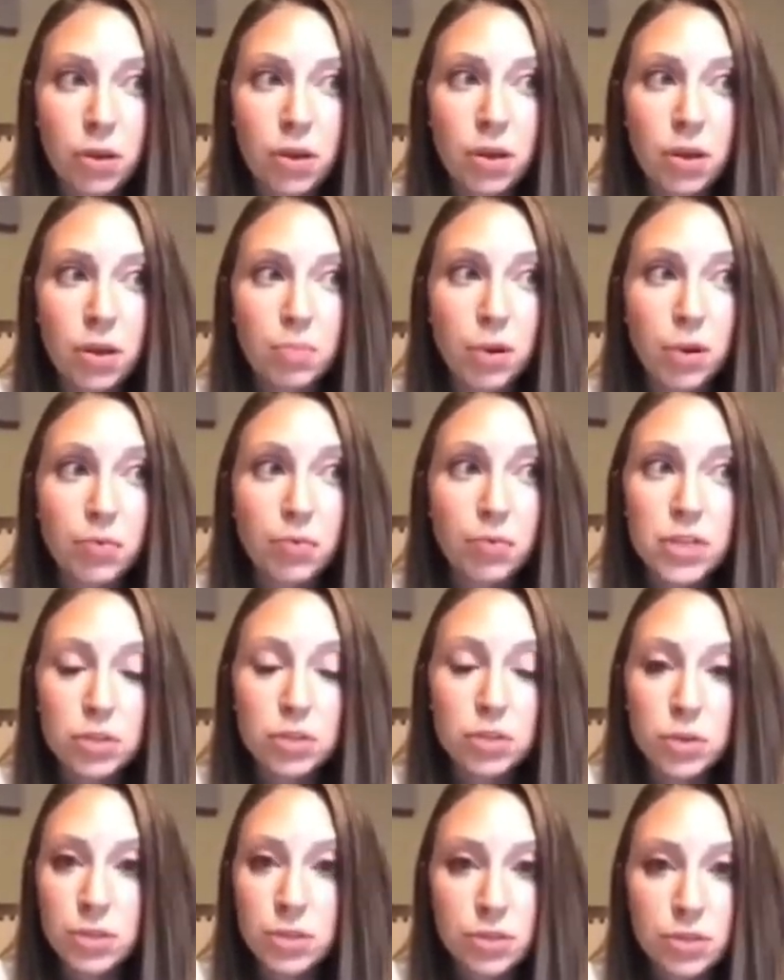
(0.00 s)
But
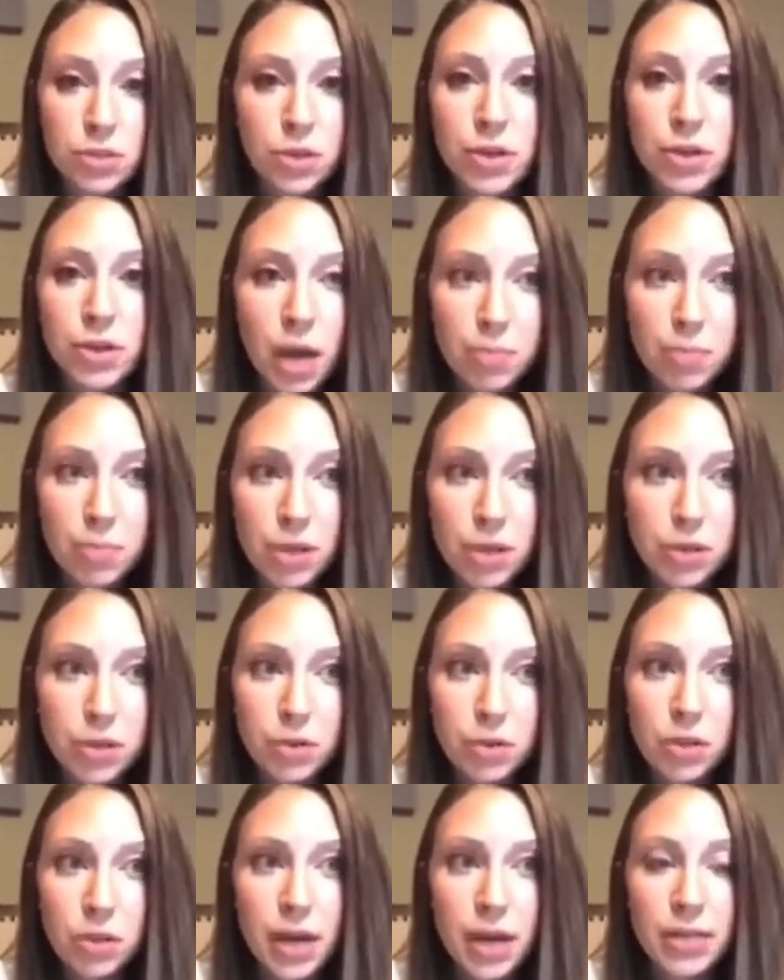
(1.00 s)
resources are not being
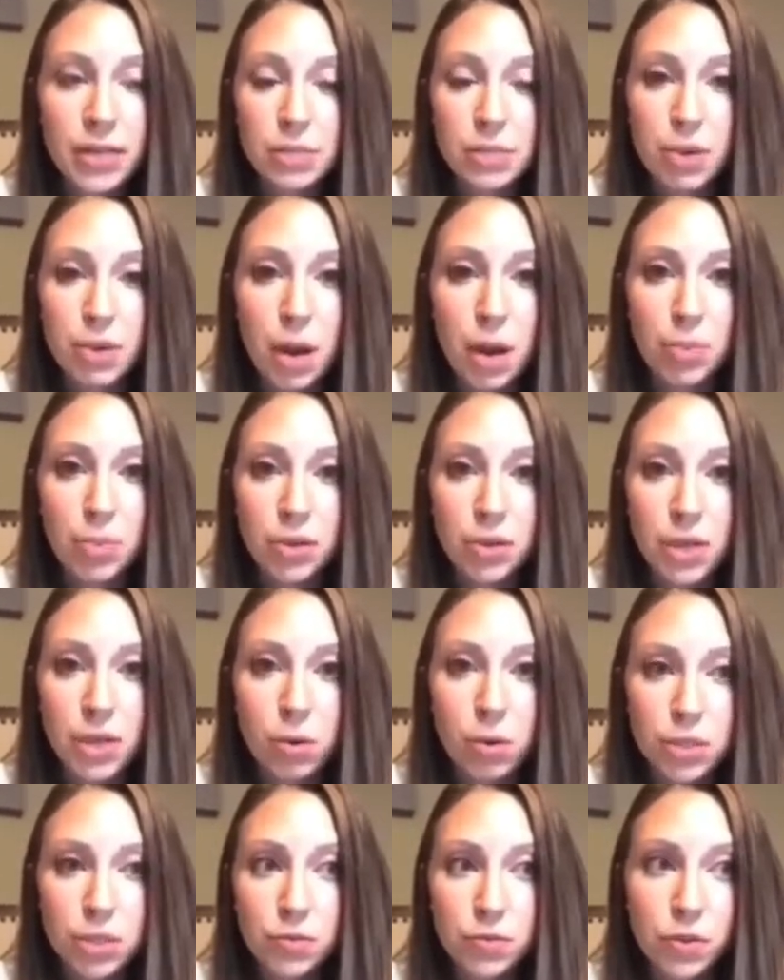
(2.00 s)
utilized properly
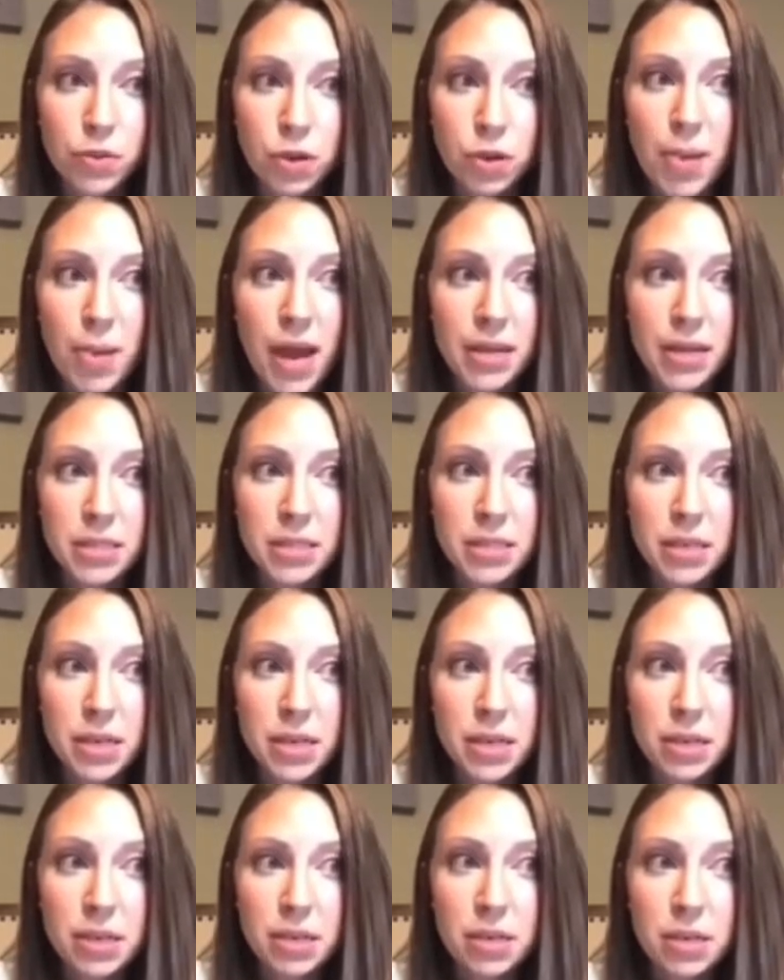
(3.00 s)
or to full
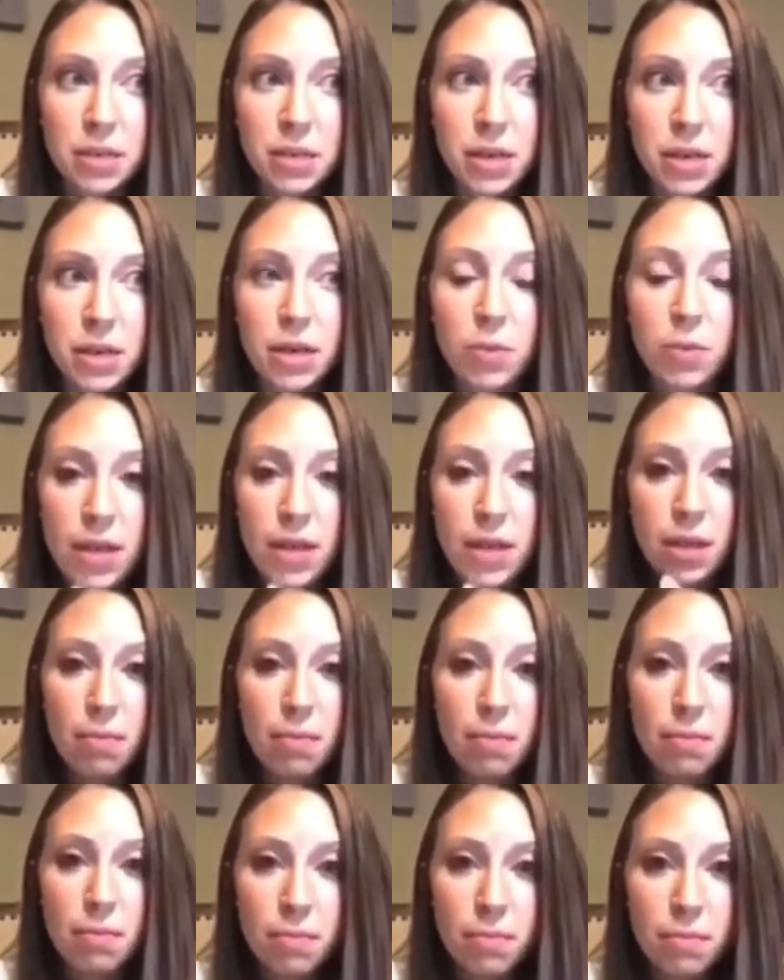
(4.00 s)
capacity in a way
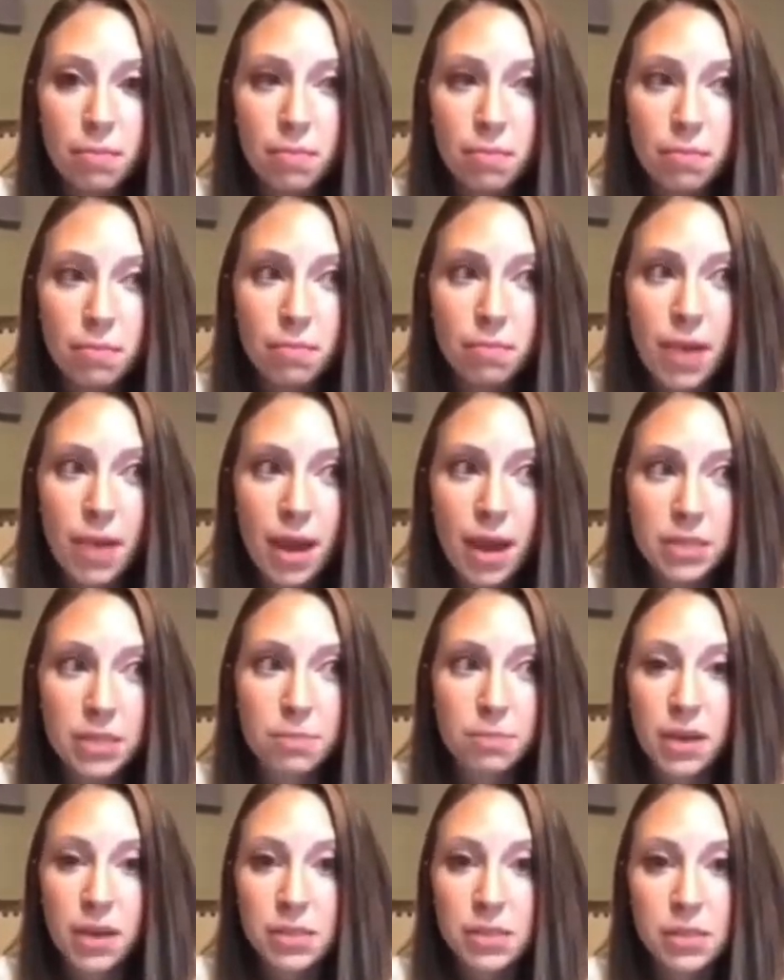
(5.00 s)
that
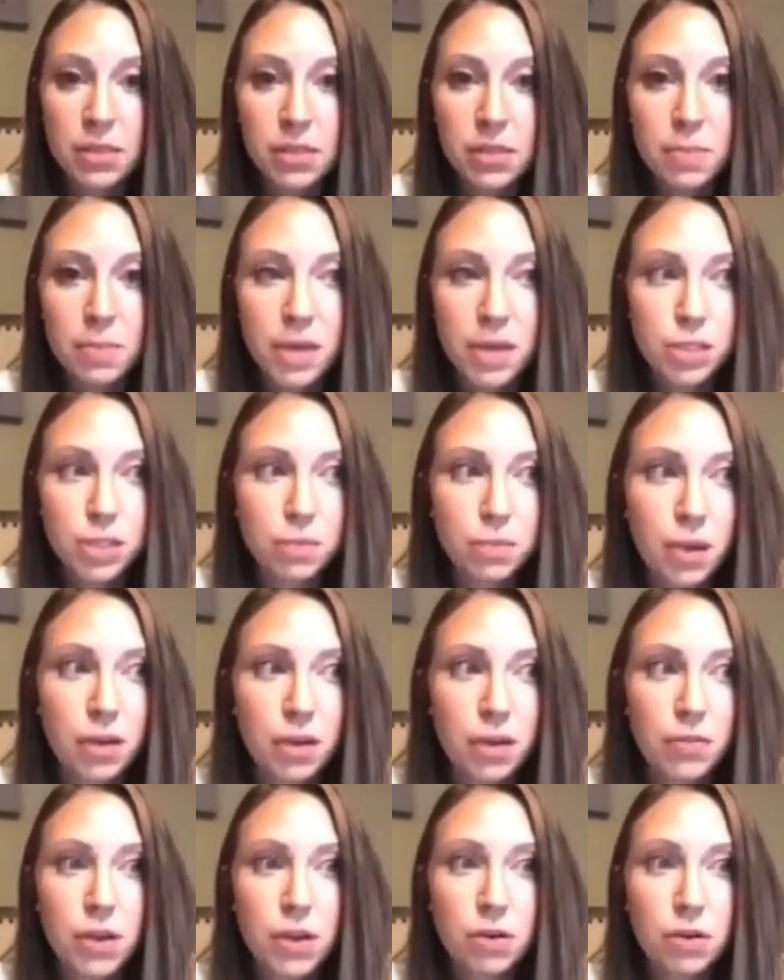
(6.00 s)
maximizes the patient
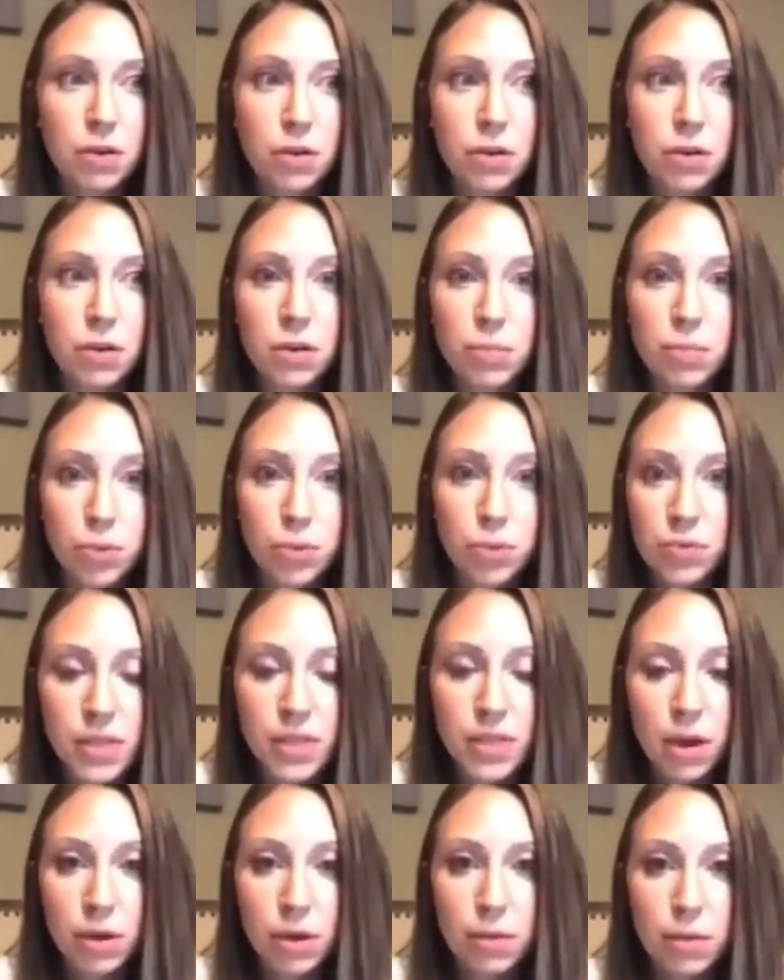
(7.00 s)
benefit or improves the
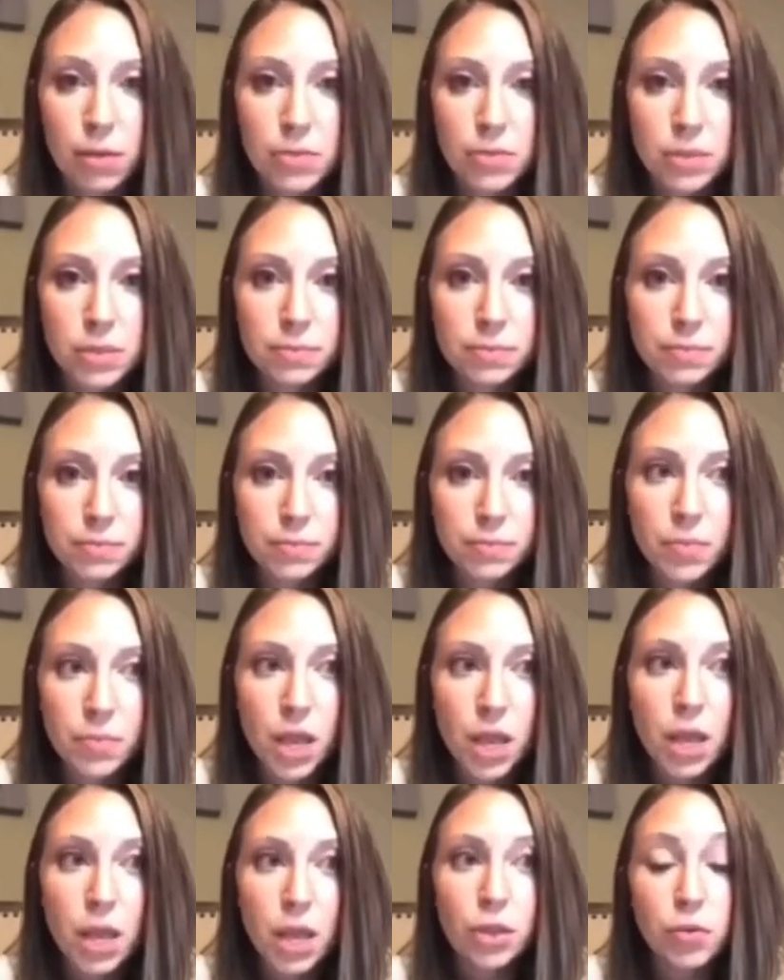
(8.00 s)
outcomes.
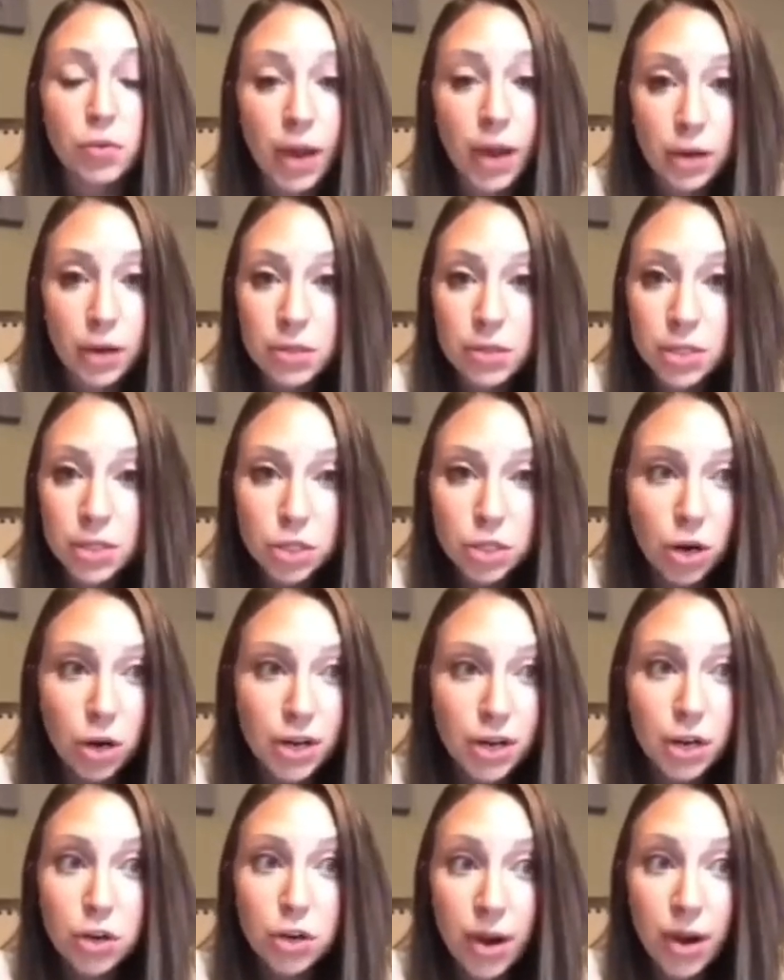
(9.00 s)
The records and
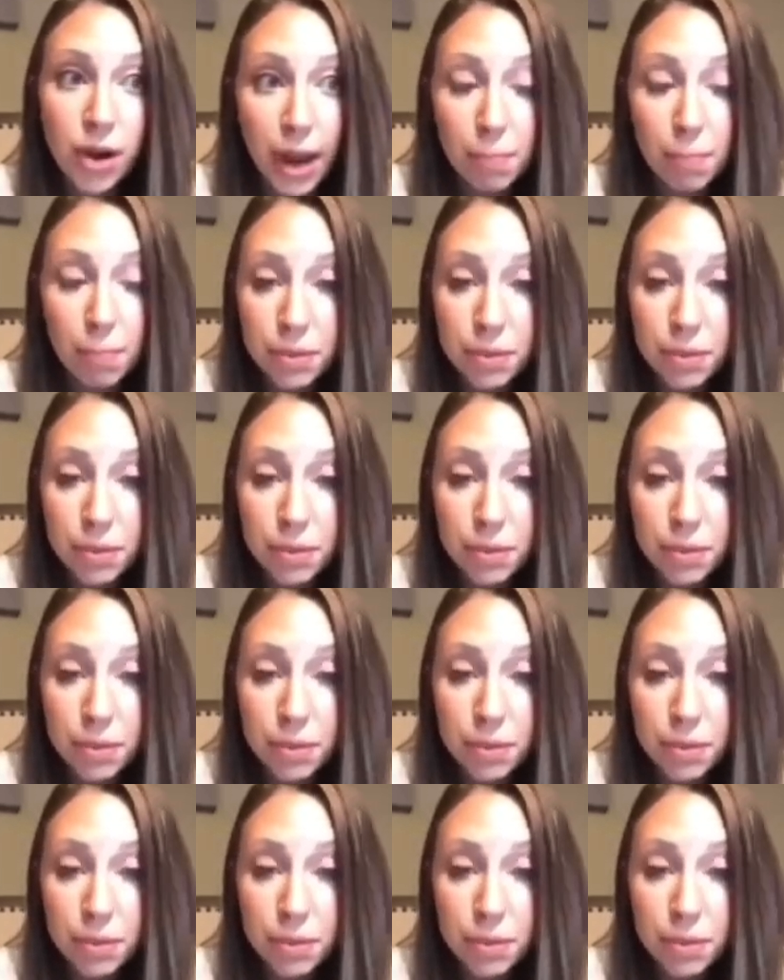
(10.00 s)
charting are crap.